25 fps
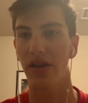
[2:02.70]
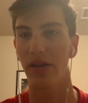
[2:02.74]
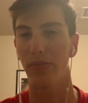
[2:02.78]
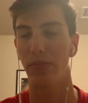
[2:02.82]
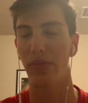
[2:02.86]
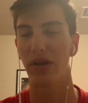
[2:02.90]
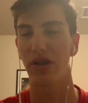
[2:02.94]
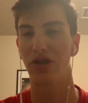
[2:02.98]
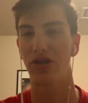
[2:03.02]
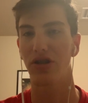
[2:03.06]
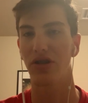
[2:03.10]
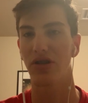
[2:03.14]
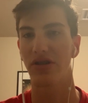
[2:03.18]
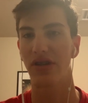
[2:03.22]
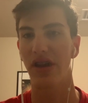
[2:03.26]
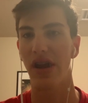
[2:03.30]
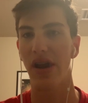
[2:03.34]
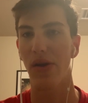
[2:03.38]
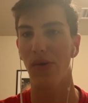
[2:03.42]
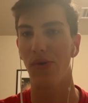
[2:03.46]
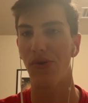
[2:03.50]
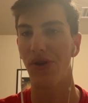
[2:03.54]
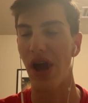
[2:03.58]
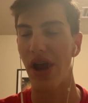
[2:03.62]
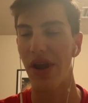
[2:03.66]
and make sure it's
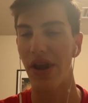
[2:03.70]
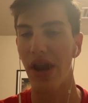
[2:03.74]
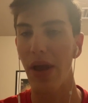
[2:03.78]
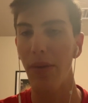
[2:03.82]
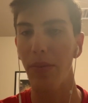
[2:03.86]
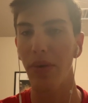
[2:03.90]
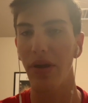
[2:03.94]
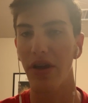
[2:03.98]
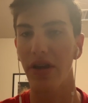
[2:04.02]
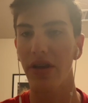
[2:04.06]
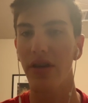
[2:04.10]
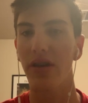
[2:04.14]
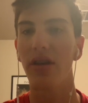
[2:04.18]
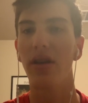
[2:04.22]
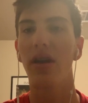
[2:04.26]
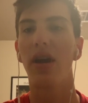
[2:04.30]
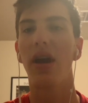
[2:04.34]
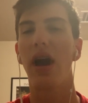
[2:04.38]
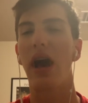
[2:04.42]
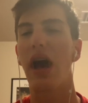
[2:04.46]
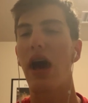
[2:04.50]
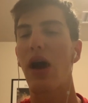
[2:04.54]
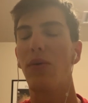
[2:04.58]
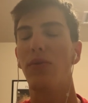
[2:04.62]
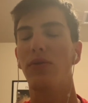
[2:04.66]
aerodynamic,
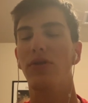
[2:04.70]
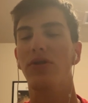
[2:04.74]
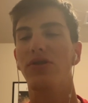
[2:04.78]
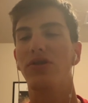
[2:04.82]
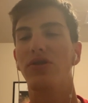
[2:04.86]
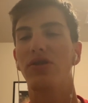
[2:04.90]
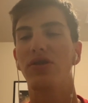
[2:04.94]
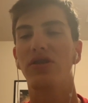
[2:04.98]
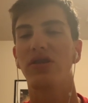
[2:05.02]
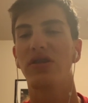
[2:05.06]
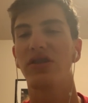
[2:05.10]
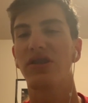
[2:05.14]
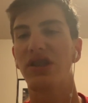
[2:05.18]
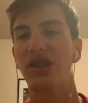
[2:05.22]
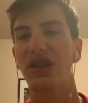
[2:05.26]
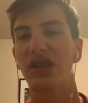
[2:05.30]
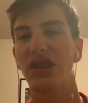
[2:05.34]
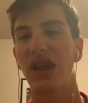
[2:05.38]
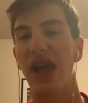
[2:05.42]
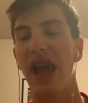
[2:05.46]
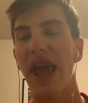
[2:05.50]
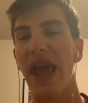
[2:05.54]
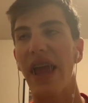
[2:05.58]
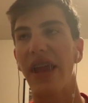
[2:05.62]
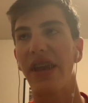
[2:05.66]
I would
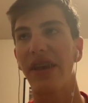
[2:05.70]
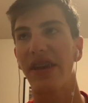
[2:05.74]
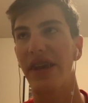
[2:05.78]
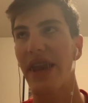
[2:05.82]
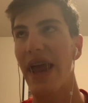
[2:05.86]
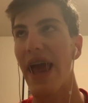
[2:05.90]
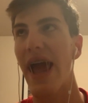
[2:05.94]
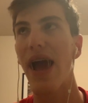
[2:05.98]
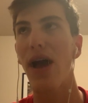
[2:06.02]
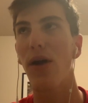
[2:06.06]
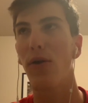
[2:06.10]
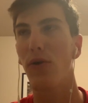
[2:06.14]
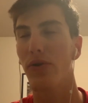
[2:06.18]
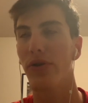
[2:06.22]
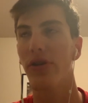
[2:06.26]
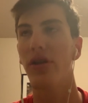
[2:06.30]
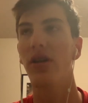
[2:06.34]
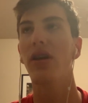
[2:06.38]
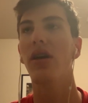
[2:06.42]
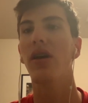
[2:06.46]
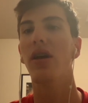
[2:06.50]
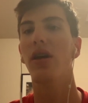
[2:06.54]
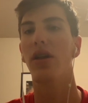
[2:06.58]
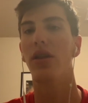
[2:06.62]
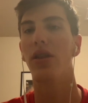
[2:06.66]
sand down
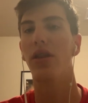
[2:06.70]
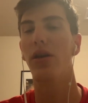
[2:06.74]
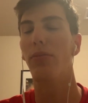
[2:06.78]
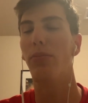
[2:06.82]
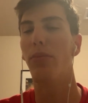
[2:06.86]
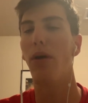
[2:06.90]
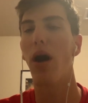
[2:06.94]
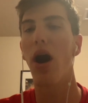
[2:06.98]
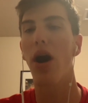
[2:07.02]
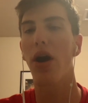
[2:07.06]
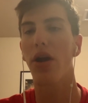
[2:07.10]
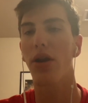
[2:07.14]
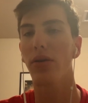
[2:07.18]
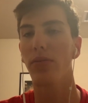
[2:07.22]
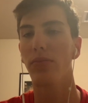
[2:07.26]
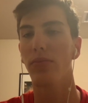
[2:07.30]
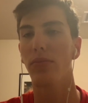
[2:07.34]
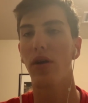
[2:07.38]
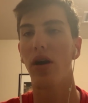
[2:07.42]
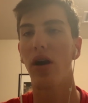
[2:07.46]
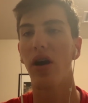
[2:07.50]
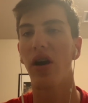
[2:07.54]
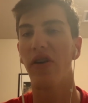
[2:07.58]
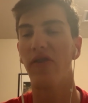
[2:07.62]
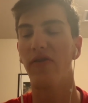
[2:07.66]
the
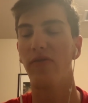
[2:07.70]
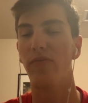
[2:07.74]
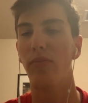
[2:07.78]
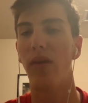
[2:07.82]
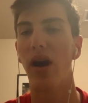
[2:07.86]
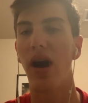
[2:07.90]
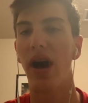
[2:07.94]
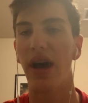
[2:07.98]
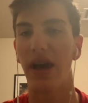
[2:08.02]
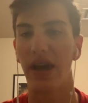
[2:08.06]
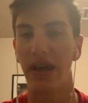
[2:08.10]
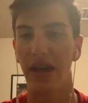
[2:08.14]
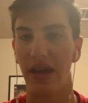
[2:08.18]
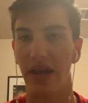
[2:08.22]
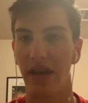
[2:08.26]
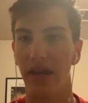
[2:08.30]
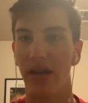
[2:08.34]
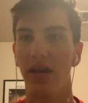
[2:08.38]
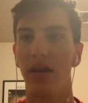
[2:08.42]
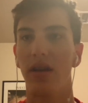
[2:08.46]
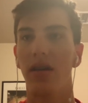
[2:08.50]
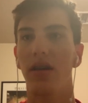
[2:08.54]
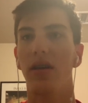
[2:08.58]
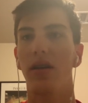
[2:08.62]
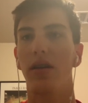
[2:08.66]
bottom of my
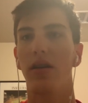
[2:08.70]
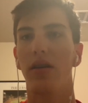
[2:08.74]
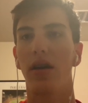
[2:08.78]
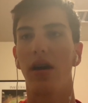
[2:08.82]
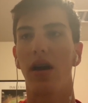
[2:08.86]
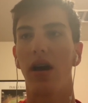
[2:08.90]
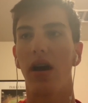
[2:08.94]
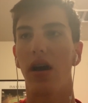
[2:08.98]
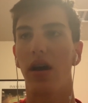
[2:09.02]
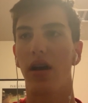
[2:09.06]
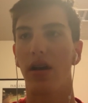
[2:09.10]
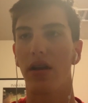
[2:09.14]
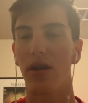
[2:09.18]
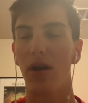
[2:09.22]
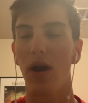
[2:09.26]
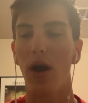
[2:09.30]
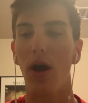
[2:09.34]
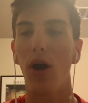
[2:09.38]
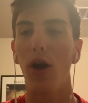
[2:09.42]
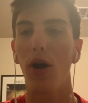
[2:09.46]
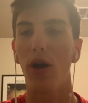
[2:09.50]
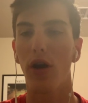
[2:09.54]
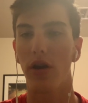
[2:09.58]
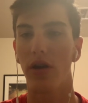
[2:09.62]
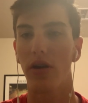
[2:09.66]

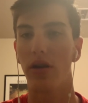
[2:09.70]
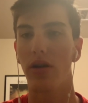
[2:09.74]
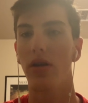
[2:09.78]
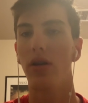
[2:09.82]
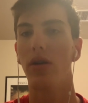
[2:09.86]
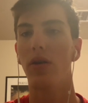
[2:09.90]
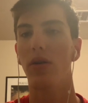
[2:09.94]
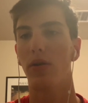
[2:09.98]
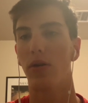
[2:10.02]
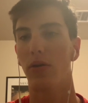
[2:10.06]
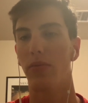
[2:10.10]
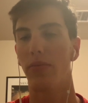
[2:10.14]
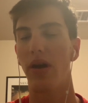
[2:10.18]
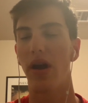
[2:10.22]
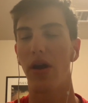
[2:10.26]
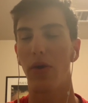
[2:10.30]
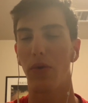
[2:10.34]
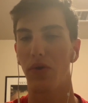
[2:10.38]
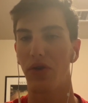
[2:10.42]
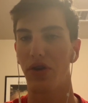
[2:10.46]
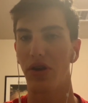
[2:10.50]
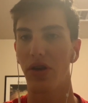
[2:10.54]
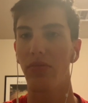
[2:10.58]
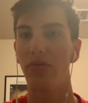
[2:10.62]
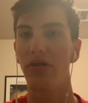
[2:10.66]
car, or
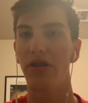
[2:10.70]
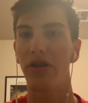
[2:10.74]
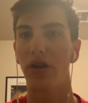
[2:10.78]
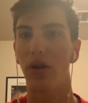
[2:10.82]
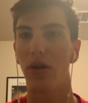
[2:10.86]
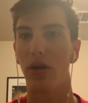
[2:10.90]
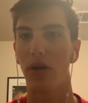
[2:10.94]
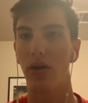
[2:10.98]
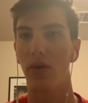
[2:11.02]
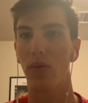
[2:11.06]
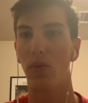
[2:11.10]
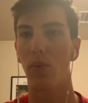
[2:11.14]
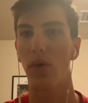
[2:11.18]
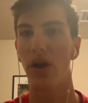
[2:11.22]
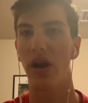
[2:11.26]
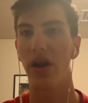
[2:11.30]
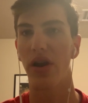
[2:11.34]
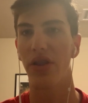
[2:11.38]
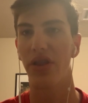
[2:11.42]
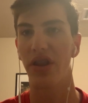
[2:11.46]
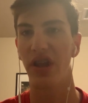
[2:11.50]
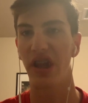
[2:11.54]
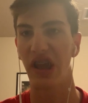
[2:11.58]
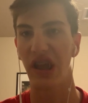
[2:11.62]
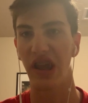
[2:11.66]
Pinewood Derby car,
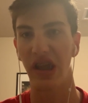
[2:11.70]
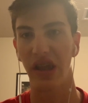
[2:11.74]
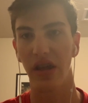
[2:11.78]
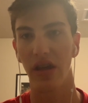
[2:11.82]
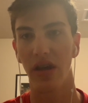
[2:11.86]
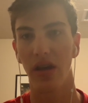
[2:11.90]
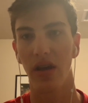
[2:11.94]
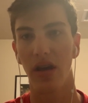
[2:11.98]
where the